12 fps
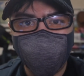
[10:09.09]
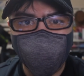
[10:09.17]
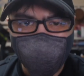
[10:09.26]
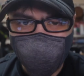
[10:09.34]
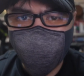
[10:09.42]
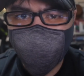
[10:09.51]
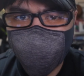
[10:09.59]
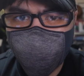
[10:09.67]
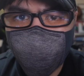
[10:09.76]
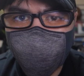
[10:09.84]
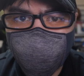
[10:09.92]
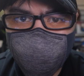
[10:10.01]
I have an
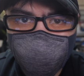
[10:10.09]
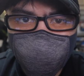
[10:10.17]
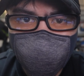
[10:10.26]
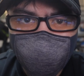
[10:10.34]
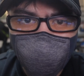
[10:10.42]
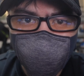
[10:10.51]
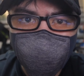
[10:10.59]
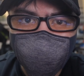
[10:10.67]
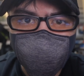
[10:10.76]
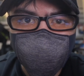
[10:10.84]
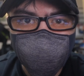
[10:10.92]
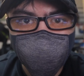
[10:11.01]
idea for something that I would
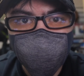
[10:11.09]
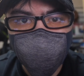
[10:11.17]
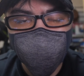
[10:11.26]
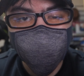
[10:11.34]
like to print